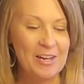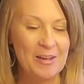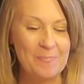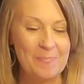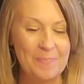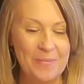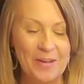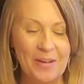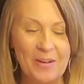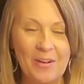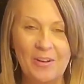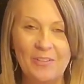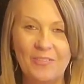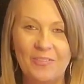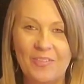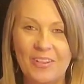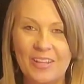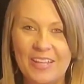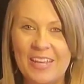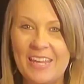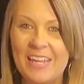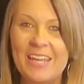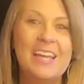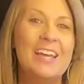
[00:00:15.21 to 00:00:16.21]
but
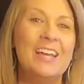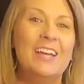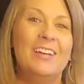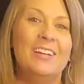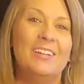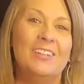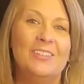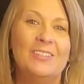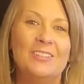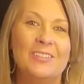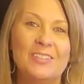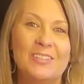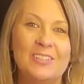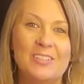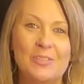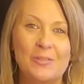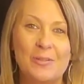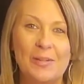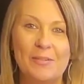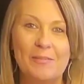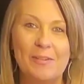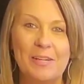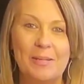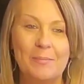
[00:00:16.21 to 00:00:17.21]
hopefully you'll
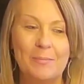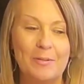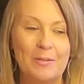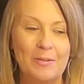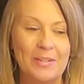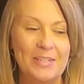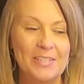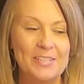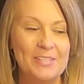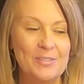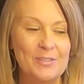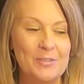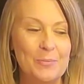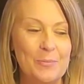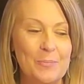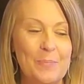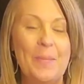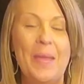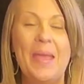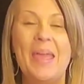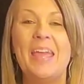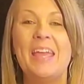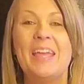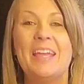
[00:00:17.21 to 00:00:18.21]
enjoy what I'm going to
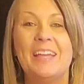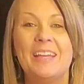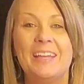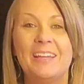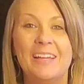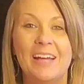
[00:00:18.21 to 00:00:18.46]
make.